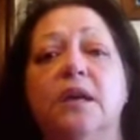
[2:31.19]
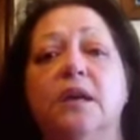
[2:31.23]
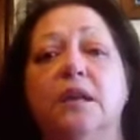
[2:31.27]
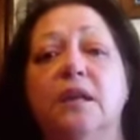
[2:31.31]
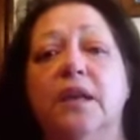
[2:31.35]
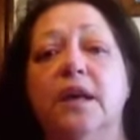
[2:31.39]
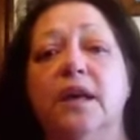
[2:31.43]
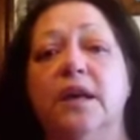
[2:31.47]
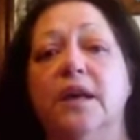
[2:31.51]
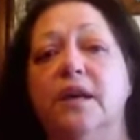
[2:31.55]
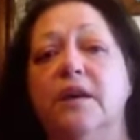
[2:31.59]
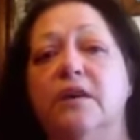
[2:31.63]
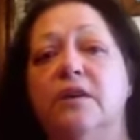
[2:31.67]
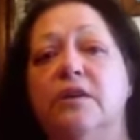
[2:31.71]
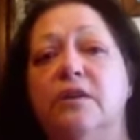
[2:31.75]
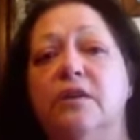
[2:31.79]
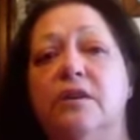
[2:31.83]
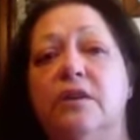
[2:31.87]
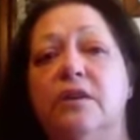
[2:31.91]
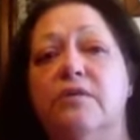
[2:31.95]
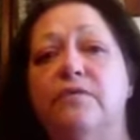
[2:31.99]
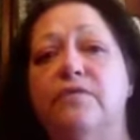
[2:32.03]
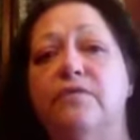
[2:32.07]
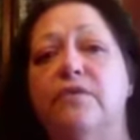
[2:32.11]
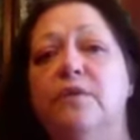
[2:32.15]
Let it
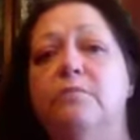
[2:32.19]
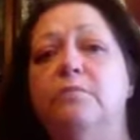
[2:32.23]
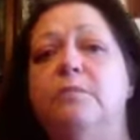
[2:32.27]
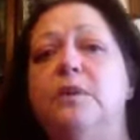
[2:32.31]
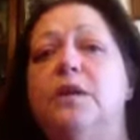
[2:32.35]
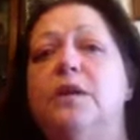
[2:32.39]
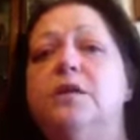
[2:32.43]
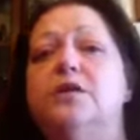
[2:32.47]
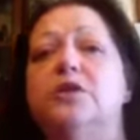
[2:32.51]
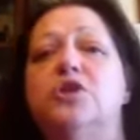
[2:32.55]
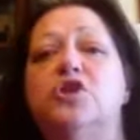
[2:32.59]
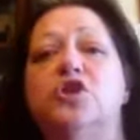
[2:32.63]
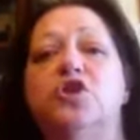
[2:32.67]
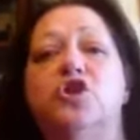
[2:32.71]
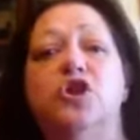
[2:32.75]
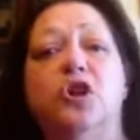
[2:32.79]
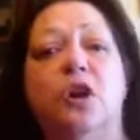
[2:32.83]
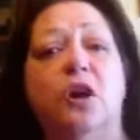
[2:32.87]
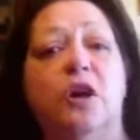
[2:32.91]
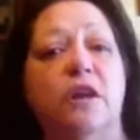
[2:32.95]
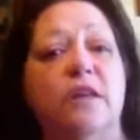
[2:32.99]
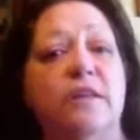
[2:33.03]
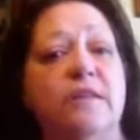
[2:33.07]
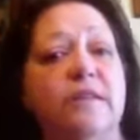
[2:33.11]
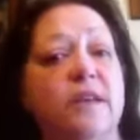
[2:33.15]
cook a few minutes.
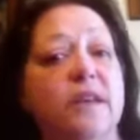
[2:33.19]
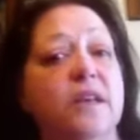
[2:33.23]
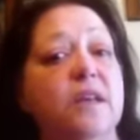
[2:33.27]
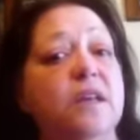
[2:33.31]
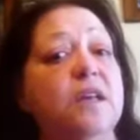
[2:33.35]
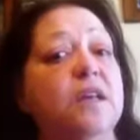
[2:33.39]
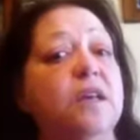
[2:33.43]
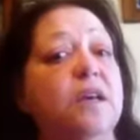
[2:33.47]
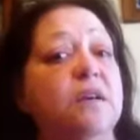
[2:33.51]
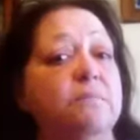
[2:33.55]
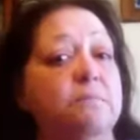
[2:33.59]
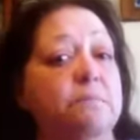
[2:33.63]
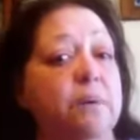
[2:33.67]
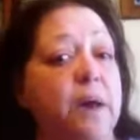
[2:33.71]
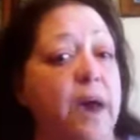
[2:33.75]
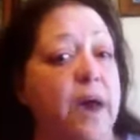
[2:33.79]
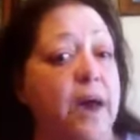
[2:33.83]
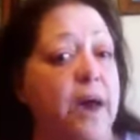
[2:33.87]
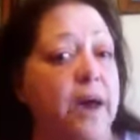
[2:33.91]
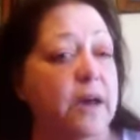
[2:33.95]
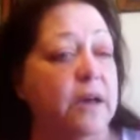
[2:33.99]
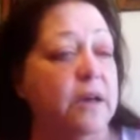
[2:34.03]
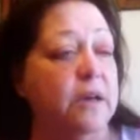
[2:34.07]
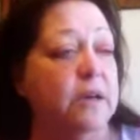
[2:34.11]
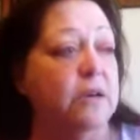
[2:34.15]
Jonathan, get
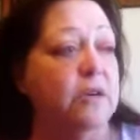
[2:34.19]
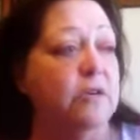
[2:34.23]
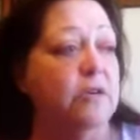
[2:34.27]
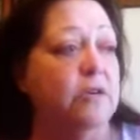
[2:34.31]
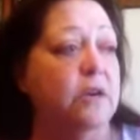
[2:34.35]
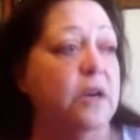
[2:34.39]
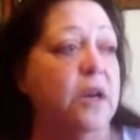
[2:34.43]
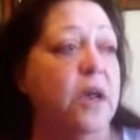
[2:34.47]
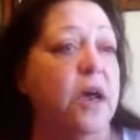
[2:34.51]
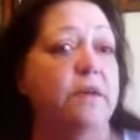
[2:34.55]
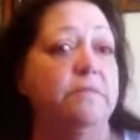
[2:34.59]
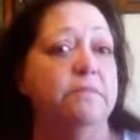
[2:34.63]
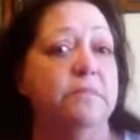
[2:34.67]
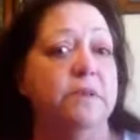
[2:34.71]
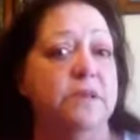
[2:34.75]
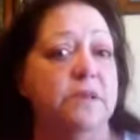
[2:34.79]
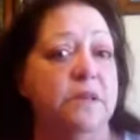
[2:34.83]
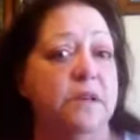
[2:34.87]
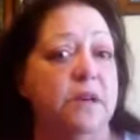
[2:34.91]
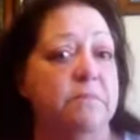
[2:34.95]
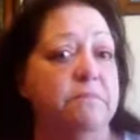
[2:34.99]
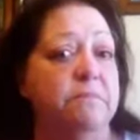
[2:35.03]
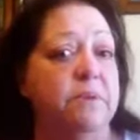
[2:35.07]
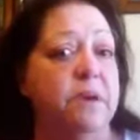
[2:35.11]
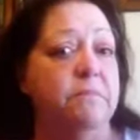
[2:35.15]
back. Your name's
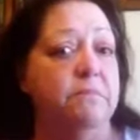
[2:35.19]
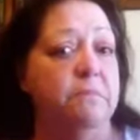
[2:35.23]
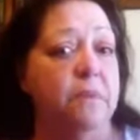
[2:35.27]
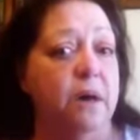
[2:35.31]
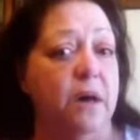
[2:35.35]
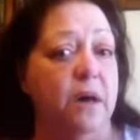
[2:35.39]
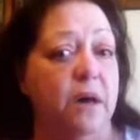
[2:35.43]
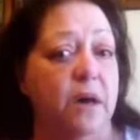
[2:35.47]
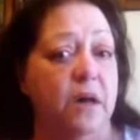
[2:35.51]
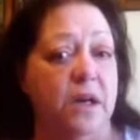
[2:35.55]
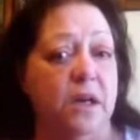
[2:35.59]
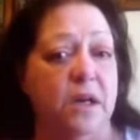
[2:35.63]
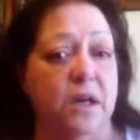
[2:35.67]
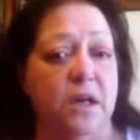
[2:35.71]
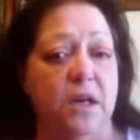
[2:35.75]
going to be Mud.